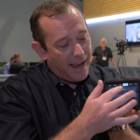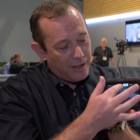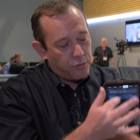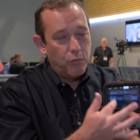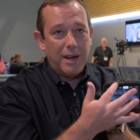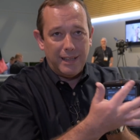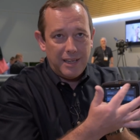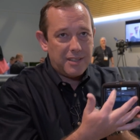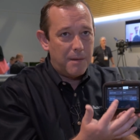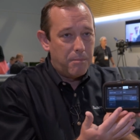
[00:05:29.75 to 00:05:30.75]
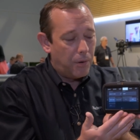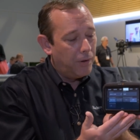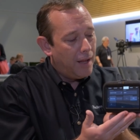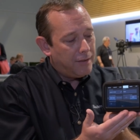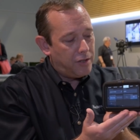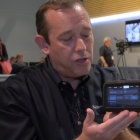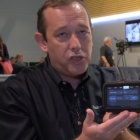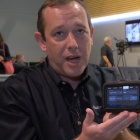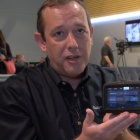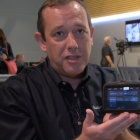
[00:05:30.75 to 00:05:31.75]
It's really simple to just
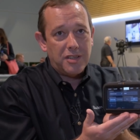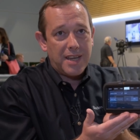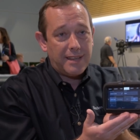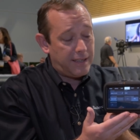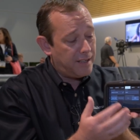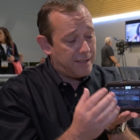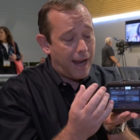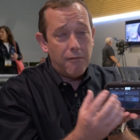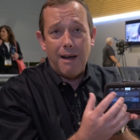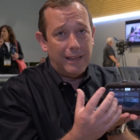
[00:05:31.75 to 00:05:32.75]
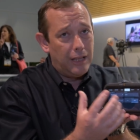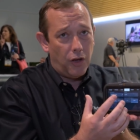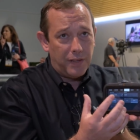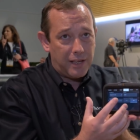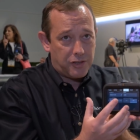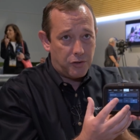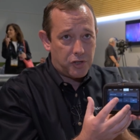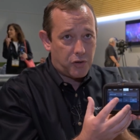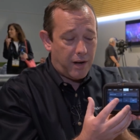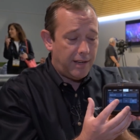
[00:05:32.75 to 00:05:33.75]
change the settings directly on that touch
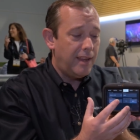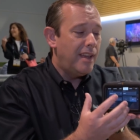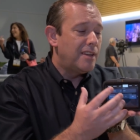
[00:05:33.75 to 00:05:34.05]
screen.